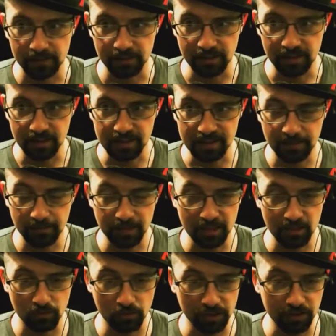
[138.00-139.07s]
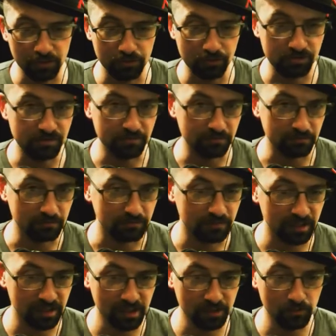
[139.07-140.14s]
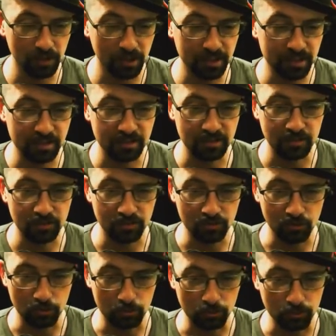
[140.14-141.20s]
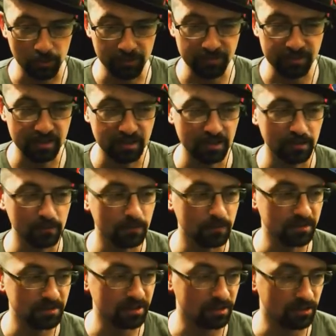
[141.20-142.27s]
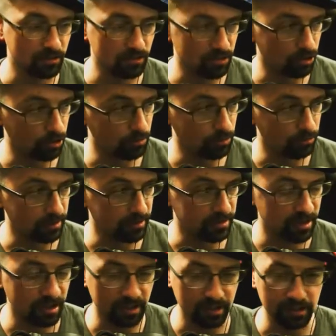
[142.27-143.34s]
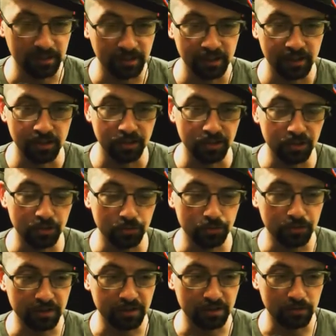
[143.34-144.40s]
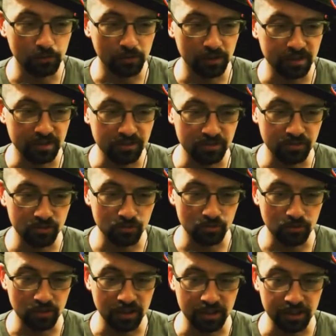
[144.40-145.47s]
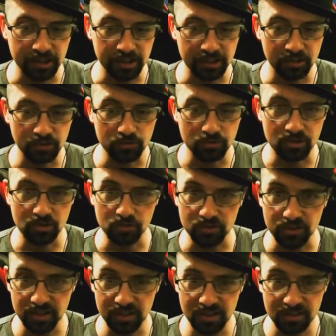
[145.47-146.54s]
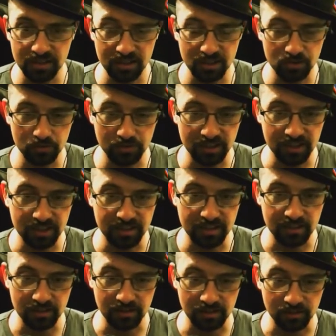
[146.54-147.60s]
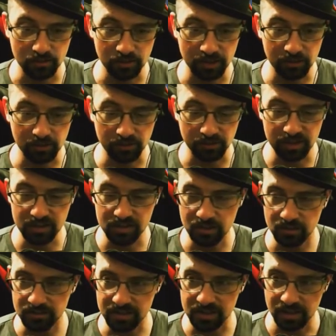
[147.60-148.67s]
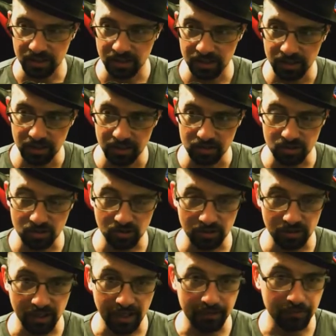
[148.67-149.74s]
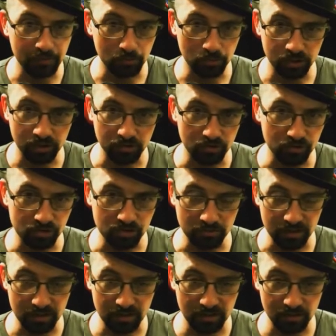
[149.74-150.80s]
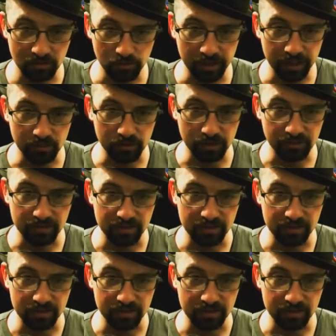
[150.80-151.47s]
get somebody to run you through some key runs, normal rifts. Once you get those normal rifts done, you would want to use those keys that you get, the Greater Rift Keystones, to have them running through some Greater Rift.